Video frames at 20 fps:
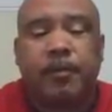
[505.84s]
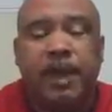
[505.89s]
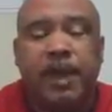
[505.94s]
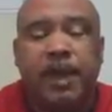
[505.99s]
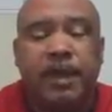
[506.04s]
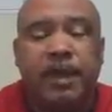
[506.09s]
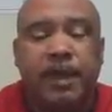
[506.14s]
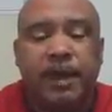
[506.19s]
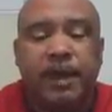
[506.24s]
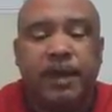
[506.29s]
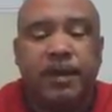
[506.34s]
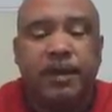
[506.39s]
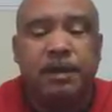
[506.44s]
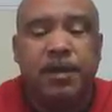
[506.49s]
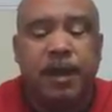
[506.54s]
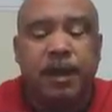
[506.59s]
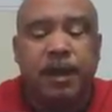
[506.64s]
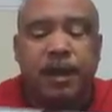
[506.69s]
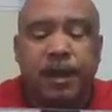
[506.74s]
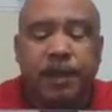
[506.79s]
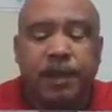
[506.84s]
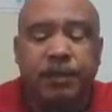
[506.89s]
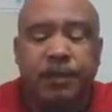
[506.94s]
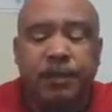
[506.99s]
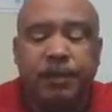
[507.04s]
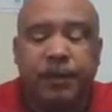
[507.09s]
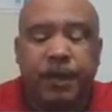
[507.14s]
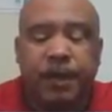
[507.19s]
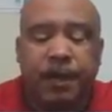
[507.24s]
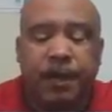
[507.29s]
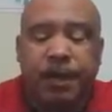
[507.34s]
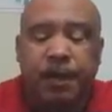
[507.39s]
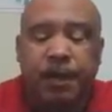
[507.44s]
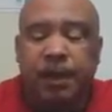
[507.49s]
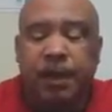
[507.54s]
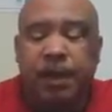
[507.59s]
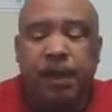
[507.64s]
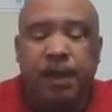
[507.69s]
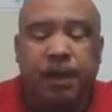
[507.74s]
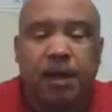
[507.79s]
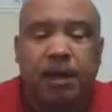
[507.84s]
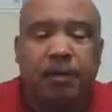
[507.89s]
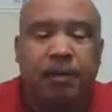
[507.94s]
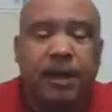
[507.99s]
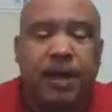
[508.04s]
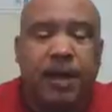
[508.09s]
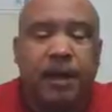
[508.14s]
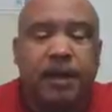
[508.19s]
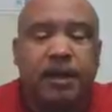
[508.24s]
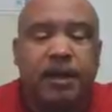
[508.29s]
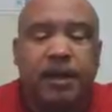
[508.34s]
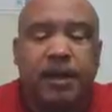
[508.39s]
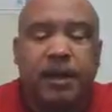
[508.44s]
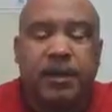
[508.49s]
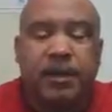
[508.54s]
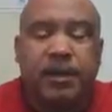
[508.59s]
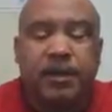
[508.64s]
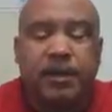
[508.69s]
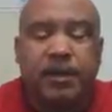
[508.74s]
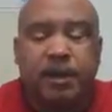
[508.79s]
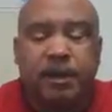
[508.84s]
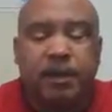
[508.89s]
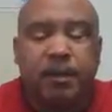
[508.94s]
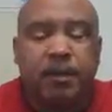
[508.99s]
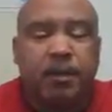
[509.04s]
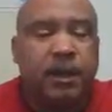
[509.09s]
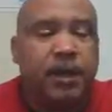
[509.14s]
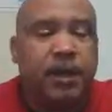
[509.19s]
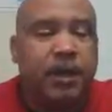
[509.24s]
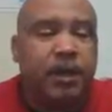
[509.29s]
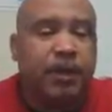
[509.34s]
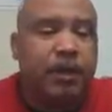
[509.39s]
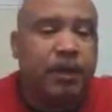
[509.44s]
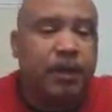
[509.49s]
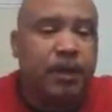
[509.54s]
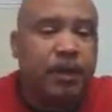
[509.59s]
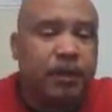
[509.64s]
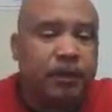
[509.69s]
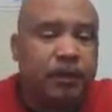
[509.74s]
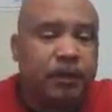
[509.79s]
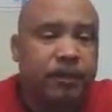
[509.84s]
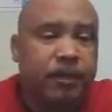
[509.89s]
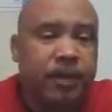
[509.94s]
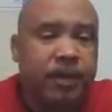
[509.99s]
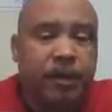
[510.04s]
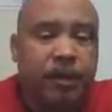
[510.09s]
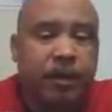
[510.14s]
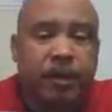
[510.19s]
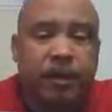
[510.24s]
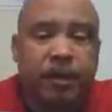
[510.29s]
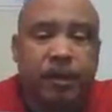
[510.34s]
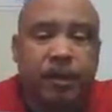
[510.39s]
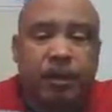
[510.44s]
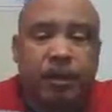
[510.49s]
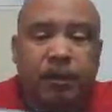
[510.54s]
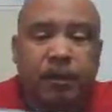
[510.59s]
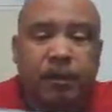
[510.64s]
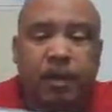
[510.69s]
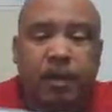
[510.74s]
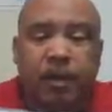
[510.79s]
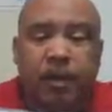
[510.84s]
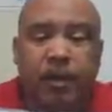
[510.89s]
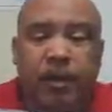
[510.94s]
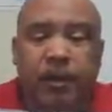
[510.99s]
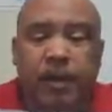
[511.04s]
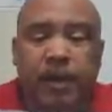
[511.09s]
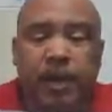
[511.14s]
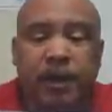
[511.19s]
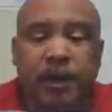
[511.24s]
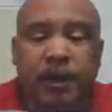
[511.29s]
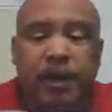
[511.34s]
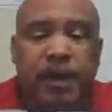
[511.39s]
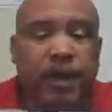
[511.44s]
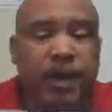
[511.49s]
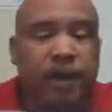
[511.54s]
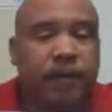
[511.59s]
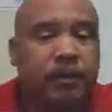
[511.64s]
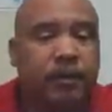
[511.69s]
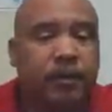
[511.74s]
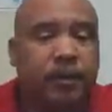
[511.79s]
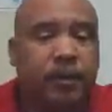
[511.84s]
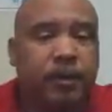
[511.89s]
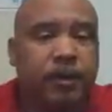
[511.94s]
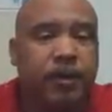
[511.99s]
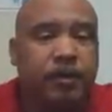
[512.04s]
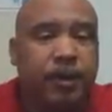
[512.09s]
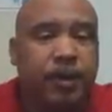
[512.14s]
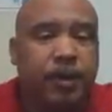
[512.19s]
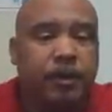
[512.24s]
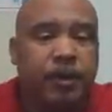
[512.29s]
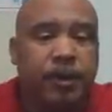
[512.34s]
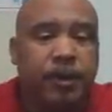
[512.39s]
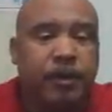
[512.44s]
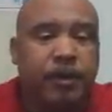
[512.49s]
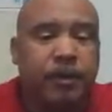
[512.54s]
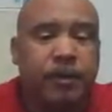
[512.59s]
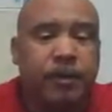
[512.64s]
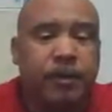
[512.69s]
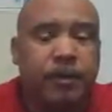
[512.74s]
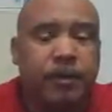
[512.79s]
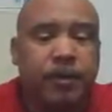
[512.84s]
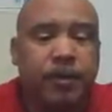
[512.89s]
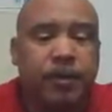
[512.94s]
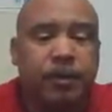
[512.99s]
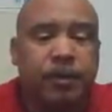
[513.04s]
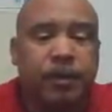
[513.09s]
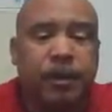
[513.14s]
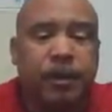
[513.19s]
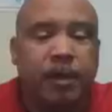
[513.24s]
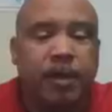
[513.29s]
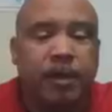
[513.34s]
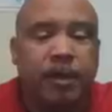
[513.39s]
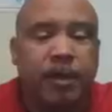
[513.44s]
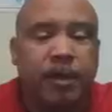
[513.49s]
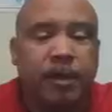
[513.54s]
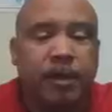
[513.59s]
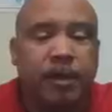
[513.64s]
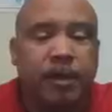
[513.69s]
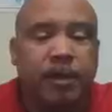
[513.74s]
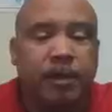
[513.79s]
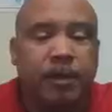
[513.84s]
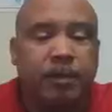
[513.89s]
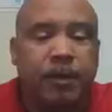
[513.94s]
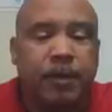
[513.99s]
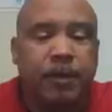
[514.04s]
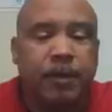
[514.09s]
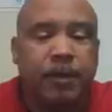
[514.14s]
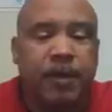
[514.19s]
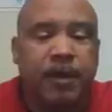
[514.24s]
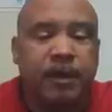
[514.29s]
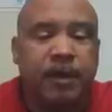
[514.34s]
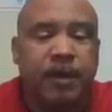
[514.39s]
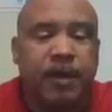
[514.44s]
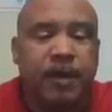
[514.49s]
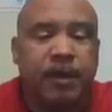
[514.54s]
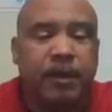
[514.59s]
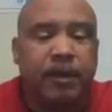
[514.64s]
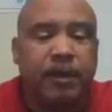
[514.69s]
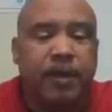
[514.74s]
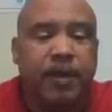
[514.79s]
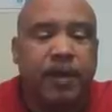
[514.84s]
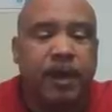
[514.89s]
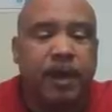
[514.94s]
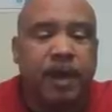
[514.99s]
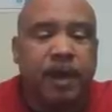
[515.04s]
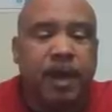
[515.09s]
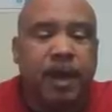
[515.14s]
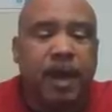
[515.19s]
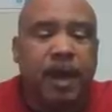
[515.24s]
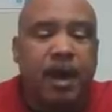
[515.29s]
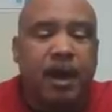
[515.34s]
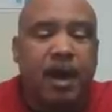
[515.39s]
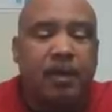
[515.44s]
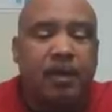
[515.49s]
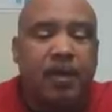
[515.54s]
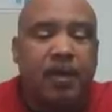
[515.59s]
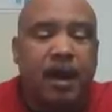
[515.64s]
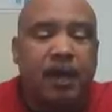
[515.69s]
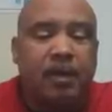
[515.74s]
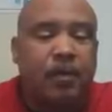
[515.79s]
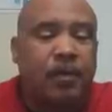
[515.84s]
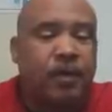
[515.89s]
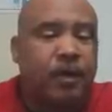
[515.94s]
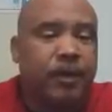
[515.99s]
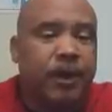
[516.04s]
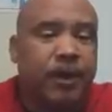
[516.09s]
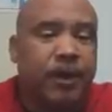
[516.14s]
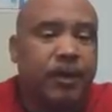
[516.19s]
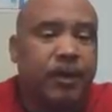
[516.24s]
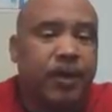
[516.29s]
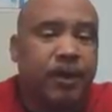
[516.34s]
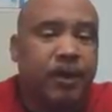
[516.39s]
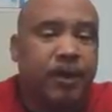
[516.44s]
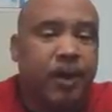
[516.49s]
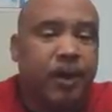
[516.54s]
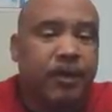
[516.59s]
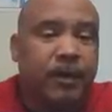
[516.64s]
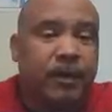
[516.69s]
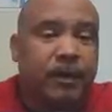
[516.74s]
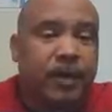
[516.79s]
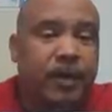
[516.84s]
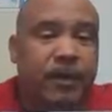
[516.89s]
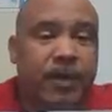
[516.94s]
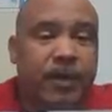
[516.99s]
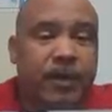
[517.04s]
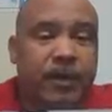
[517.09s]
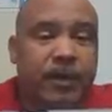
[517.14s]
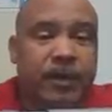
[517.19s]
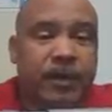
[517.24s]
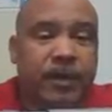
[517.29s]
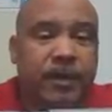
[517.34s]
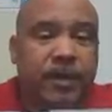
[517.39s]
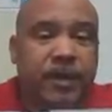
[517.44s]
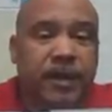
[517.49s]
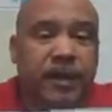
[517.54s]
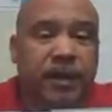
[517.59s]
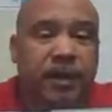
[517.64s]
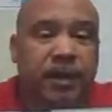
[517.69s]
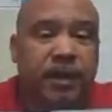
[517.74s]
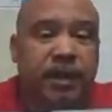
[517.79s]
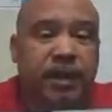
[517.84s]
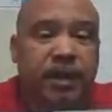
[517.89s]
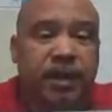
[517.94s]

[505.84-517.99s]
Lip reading: that's about it. I can take this gun completely apart, all the way down to the bare bones, pull it apart, clean it, put it back together. I don't do that very often. It just doesn't need it.